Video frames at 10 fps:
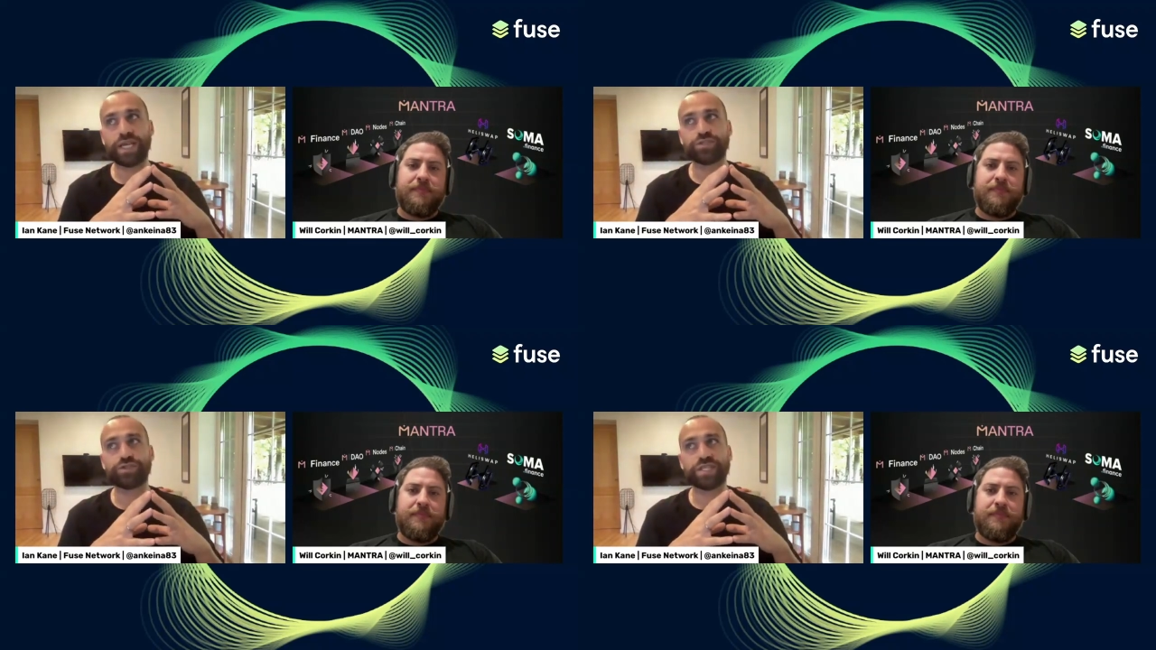
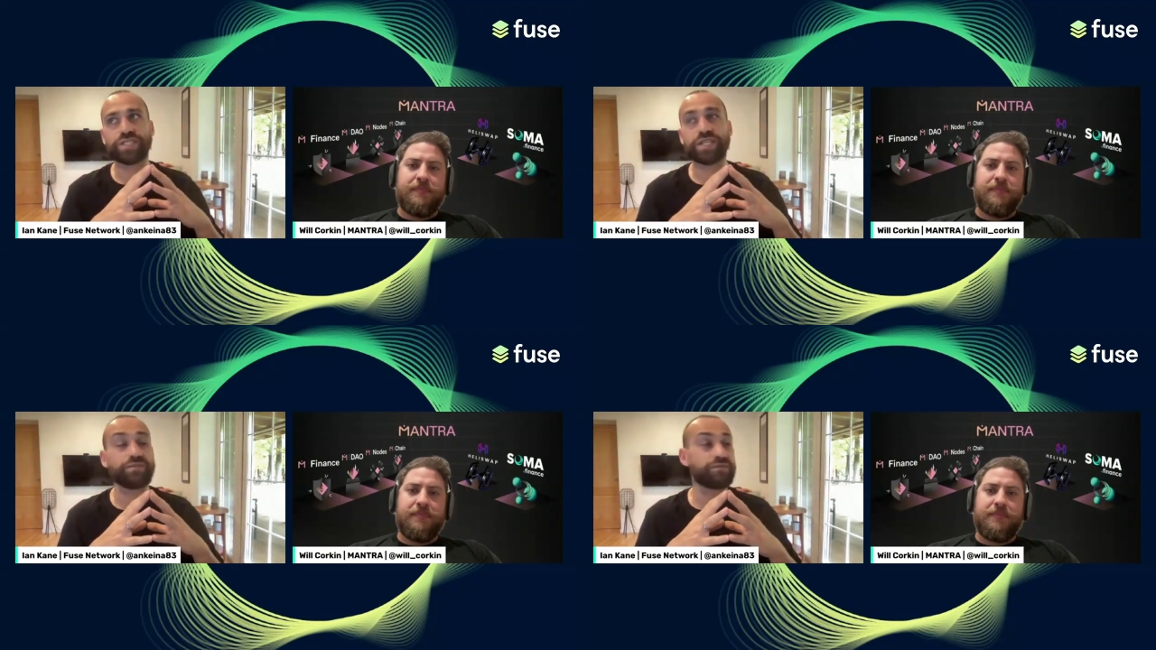
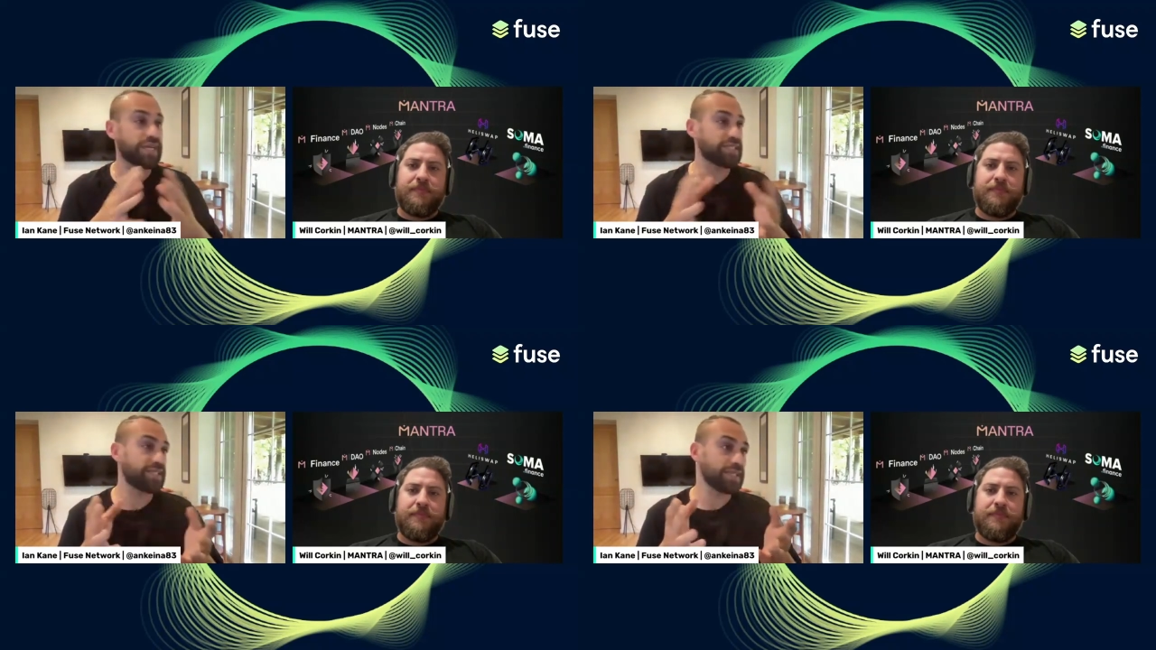Speaker 1: interested in
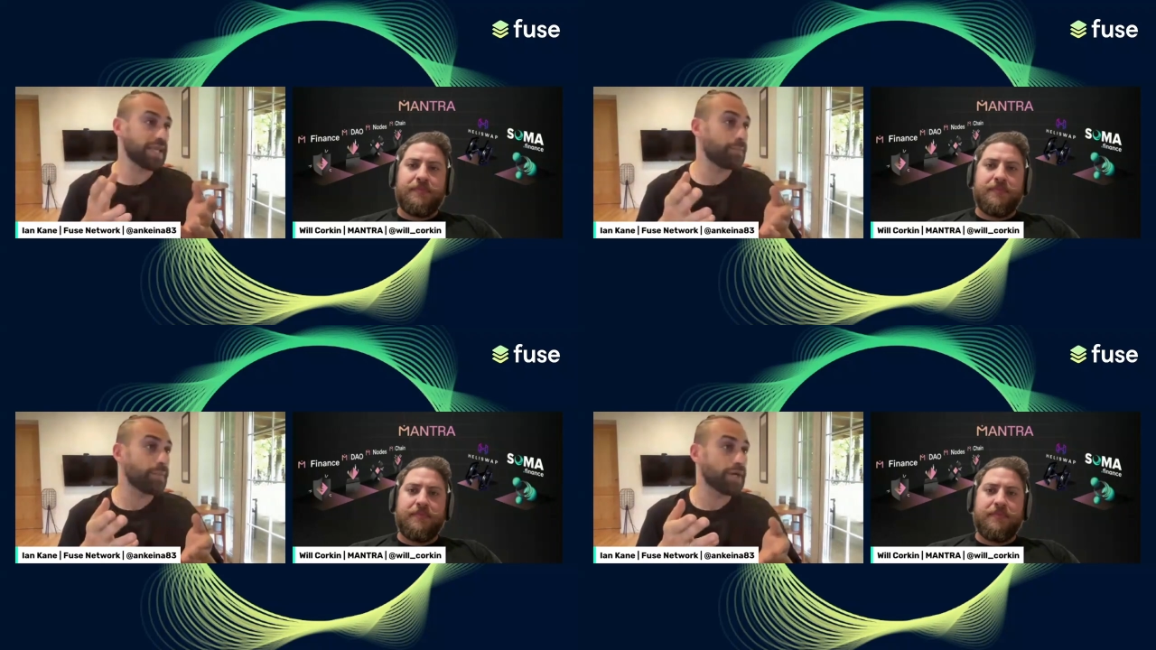investing
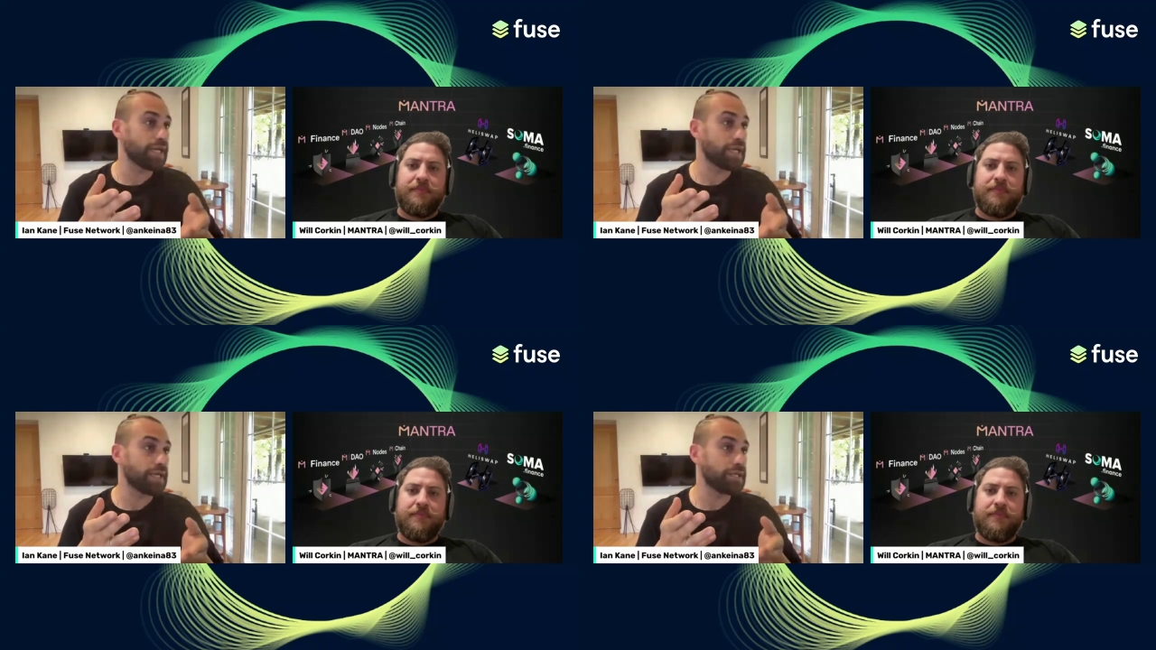their
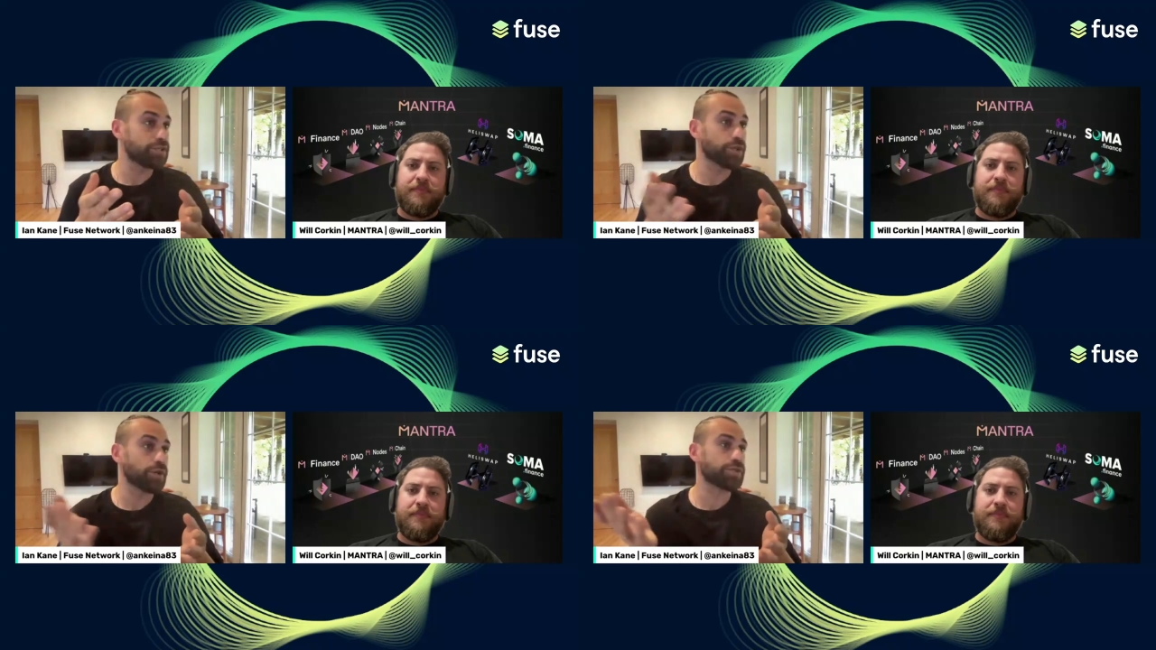money in
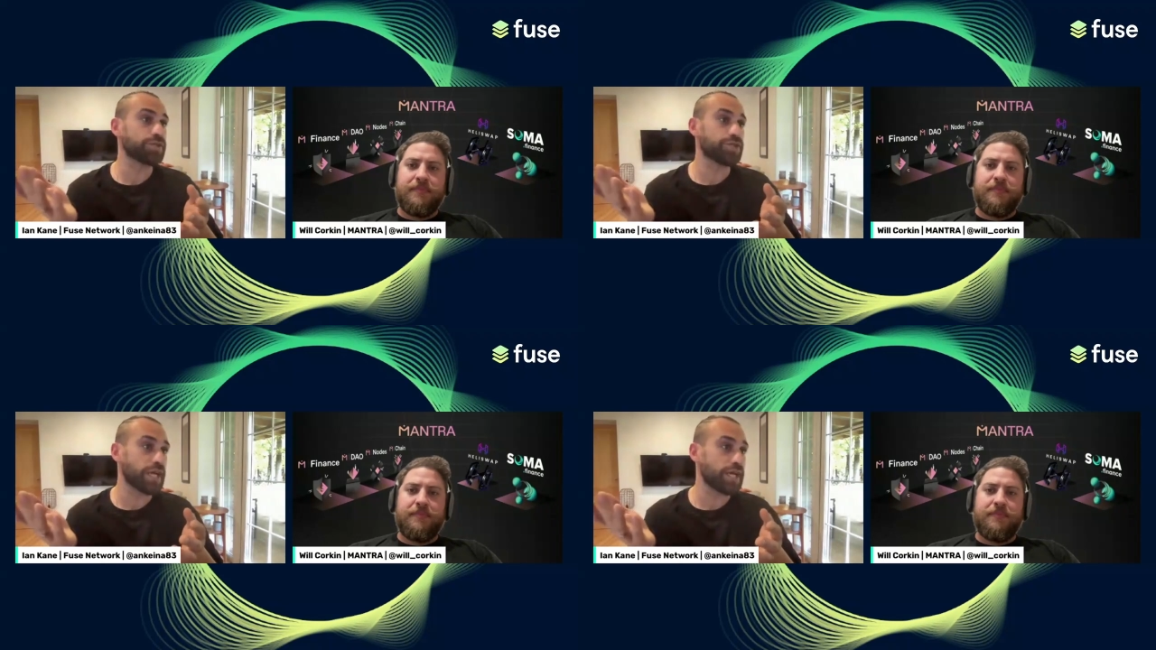stocks
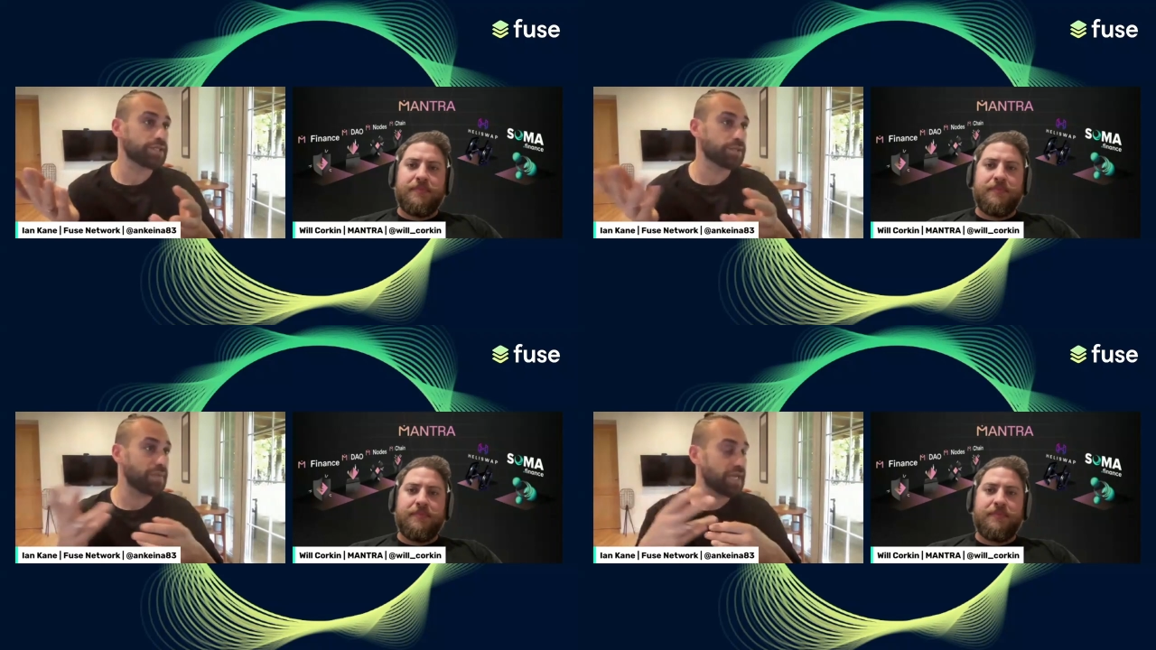and
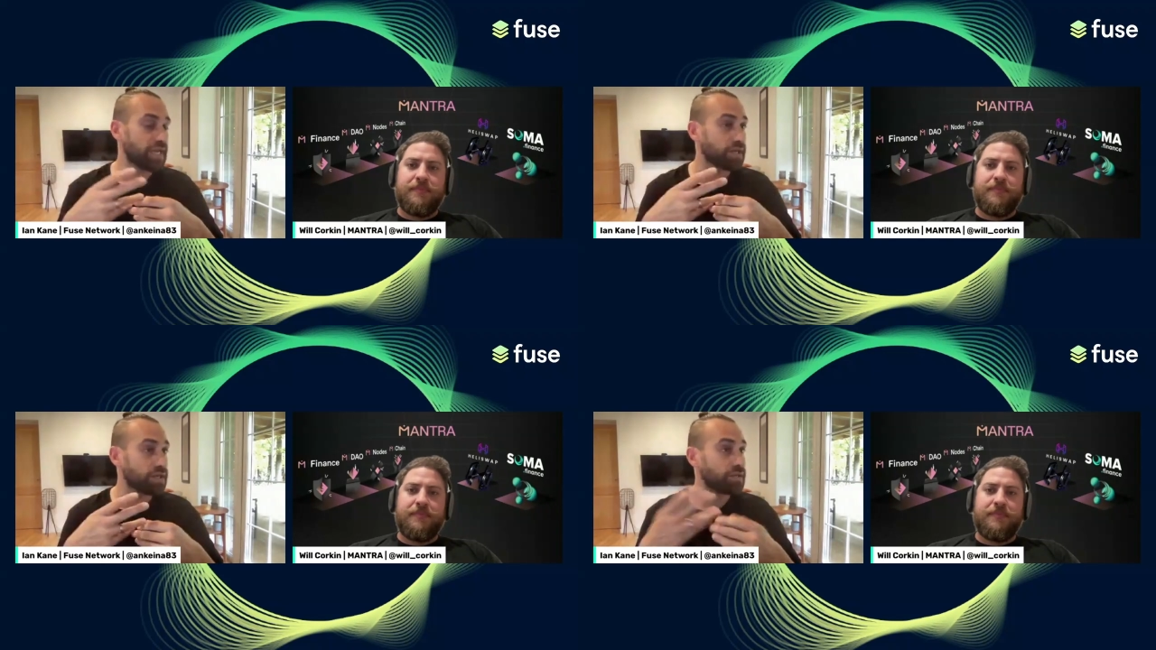shares and
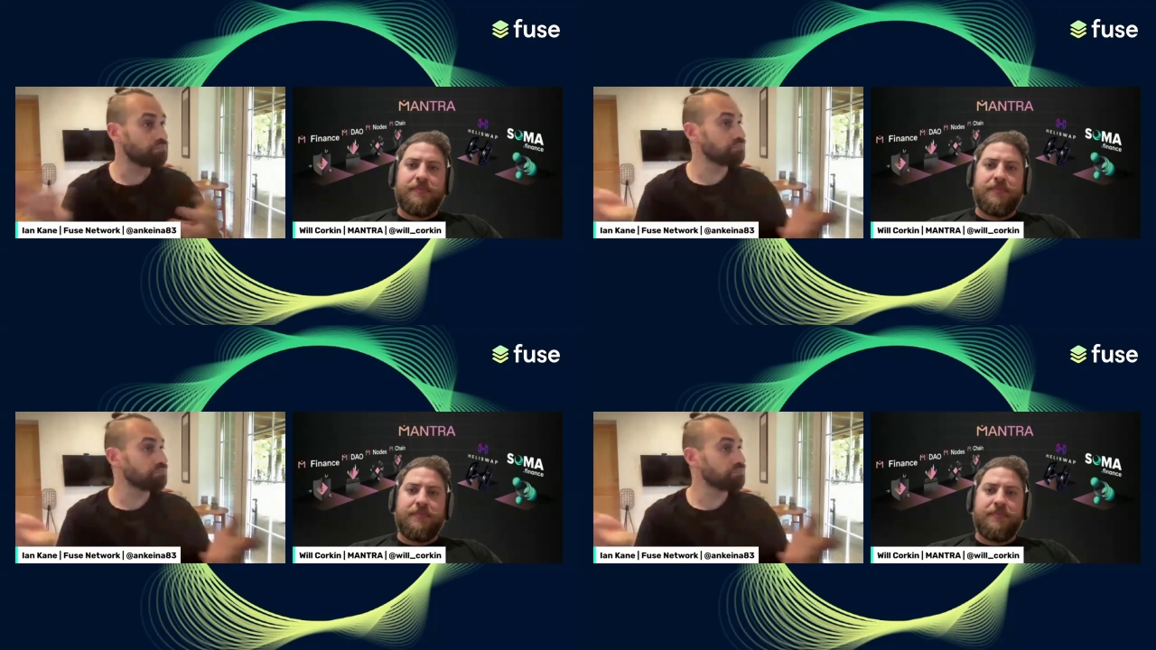making